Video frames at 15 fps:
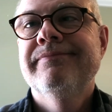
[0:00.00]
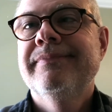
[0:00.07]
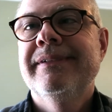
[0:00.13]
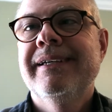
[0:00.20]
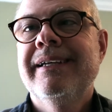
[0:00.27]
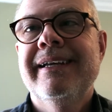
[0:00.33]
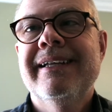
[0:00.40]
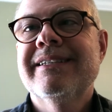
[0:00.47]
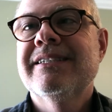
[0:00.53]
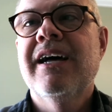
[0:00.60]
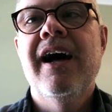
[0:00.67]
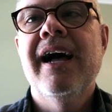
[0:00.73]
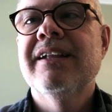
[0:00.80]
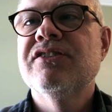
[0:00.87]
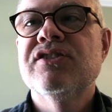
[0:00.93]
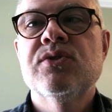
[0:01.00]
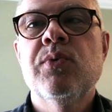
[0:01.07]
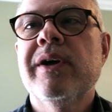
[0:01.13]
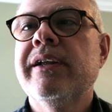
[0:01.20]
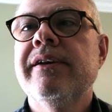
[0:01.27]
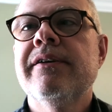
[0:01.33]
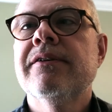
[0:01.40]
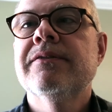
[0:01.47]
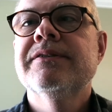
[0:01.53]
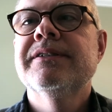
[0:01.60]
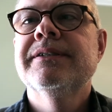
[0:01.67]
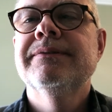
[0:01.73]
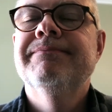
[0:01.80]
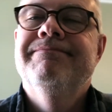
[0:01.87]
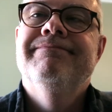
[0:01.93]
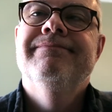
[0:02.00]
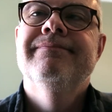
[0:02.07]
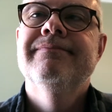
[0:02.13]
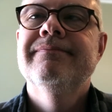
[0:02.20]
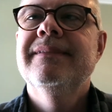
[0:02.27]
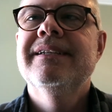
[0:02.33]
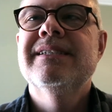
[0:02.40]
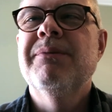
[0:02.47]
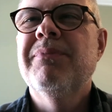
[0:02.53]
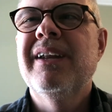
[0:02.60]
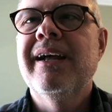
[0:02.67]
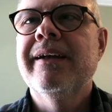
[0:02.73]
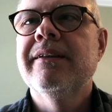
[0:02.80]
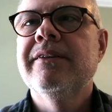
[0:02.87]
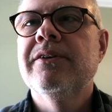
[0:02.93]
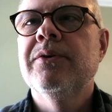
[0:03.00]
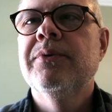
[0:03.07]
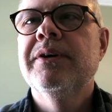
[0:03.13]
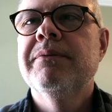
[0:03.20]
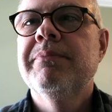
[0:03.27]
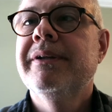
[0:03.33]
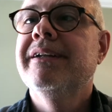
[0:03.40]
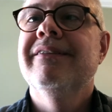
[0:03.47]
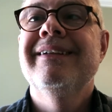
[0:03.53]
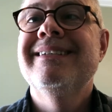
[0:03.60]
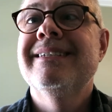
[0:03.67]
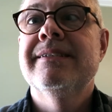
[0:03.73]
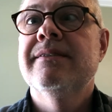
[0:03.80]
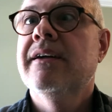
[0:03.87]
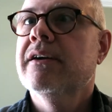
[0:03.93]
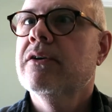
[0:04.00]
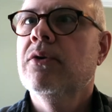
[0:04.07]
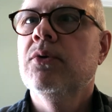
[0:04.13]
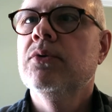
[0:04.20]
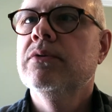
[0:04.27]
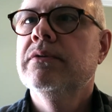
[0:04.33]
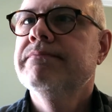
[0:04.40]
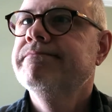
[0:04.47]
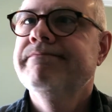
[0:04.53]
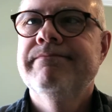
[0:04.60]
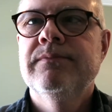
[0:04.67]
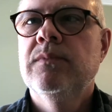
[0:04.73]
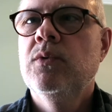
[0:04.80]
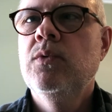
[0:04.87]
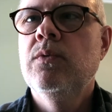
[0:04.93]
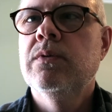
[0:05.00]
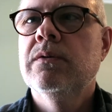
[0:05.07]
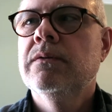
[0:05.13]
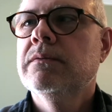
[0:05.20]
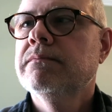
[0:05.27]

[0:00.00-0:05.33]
It gets hot and sweaty here, so it's something I can deal with, but at least it's not cold. Whew.